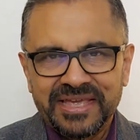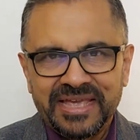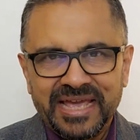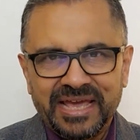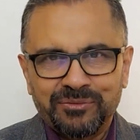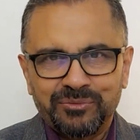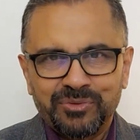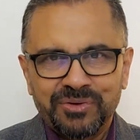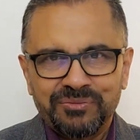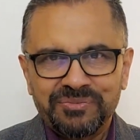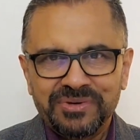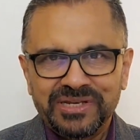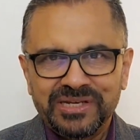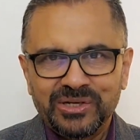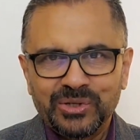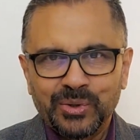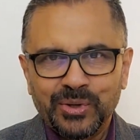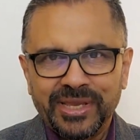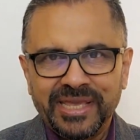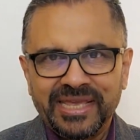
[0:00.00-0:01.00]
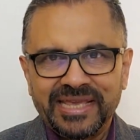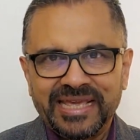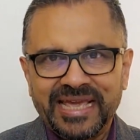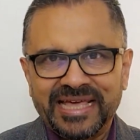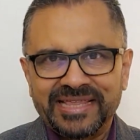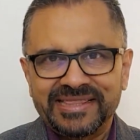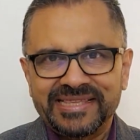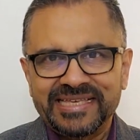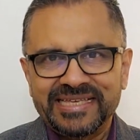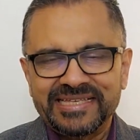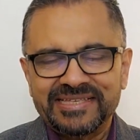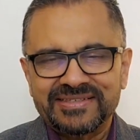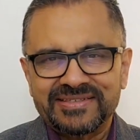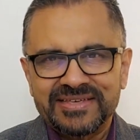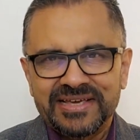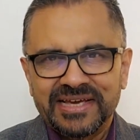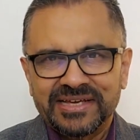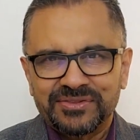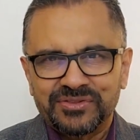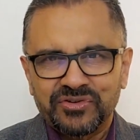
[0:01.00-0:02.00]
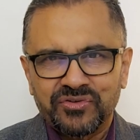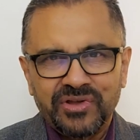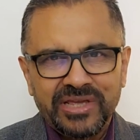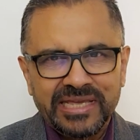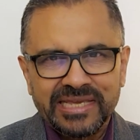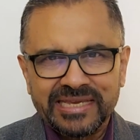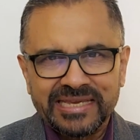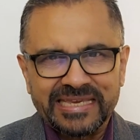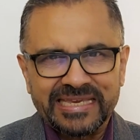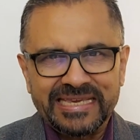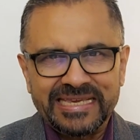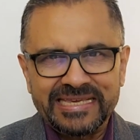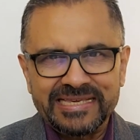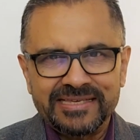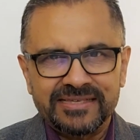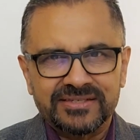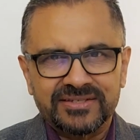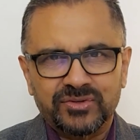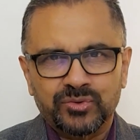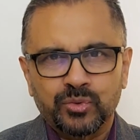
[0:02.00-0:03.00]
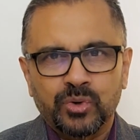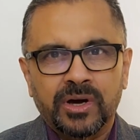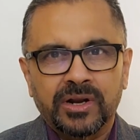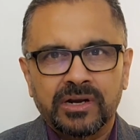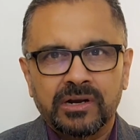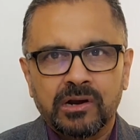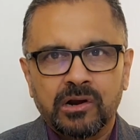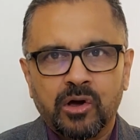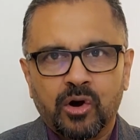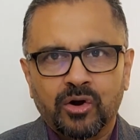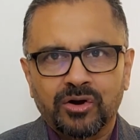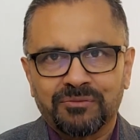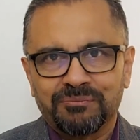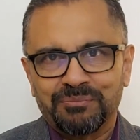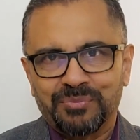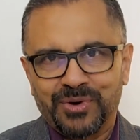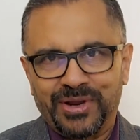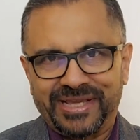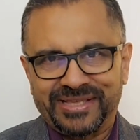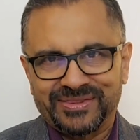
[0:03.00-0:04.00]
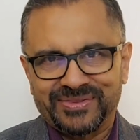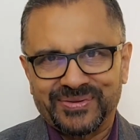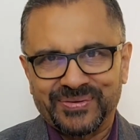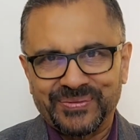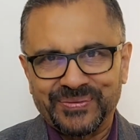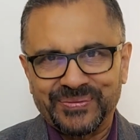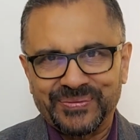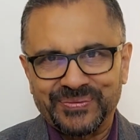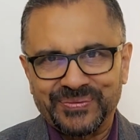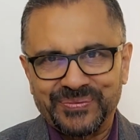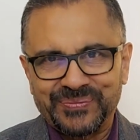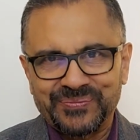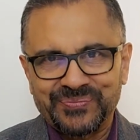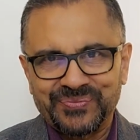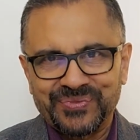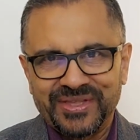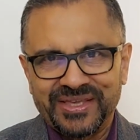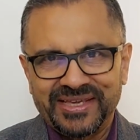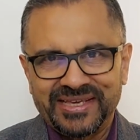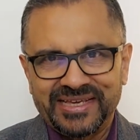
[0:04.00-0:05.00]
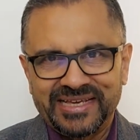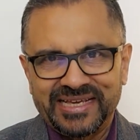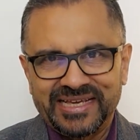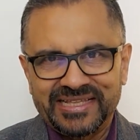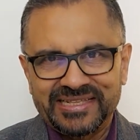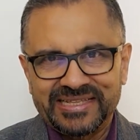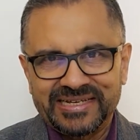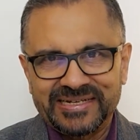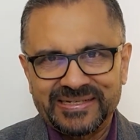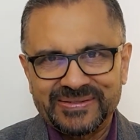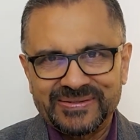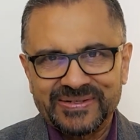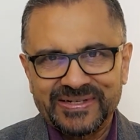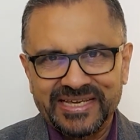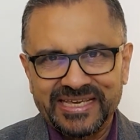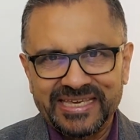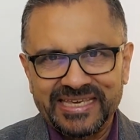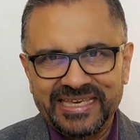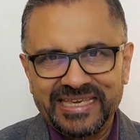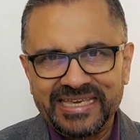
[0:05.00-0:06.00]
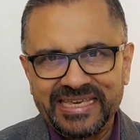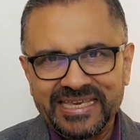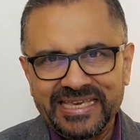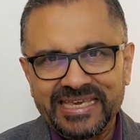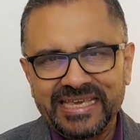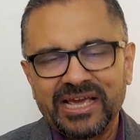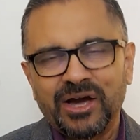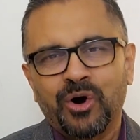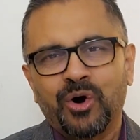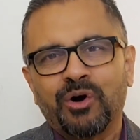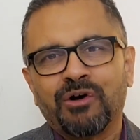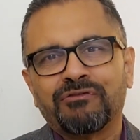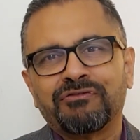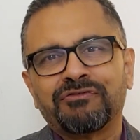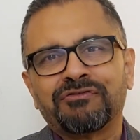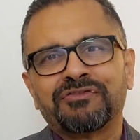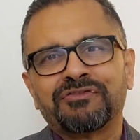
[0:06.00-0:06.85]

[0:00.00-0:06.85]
And we've been looking at these three keys to unlock breakthrough. The key of